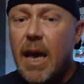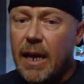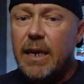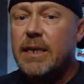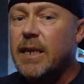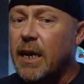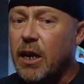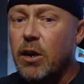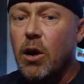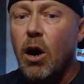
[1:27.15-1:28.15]
And like I said,
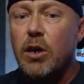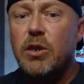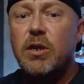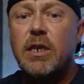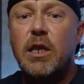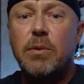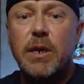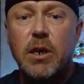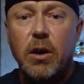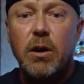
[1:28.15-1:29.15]
it could also see the
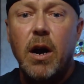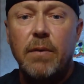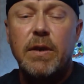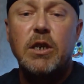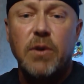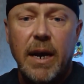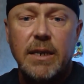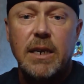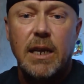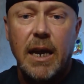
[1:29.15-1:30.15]
return of the
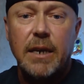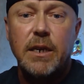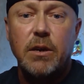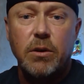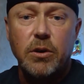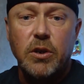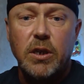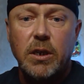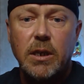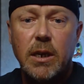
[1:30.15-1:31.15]
transatlantic
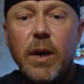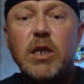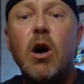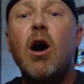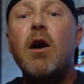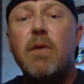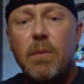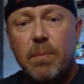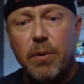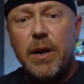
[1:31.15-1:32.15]
cruises, which
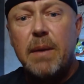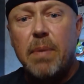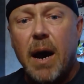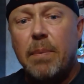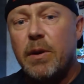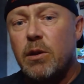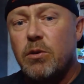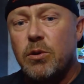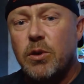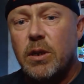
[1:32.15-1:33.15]
are pretty popular
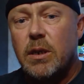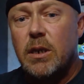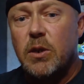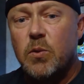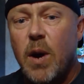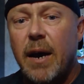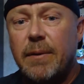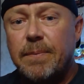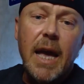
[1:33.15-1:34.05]
cruises as well.